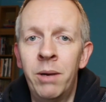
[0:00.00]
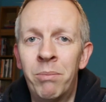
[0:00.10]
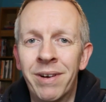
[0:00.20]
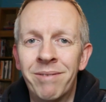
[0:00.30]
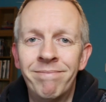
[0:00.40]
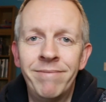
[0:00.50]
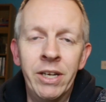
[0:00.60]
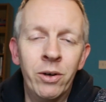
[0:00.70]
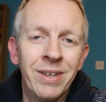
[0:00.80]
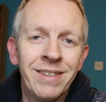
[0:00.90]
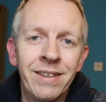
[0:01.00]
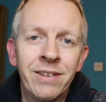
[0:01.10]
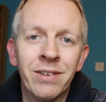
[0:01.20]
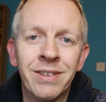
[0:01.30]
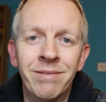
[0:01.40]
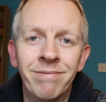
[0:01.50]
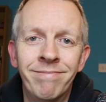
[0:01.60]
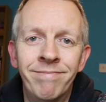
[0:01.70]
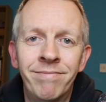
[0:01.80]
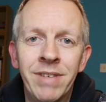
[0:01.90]
but you know, it
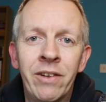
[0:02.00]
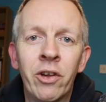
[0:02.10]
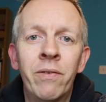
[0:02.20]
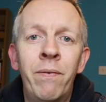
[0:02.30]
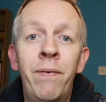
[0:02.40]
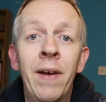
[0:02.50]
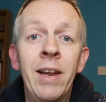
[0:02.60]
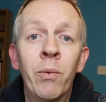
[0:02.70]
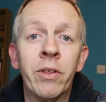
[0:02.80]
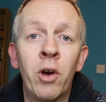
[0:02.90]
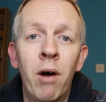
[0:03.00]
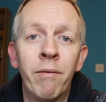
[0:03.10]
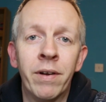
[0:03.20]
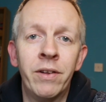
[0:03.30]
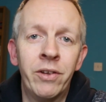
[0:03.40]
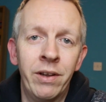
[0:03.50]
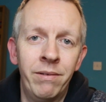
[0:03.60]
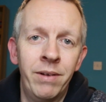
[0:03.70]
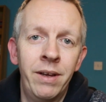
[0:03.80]
doesn't fill you with confidence that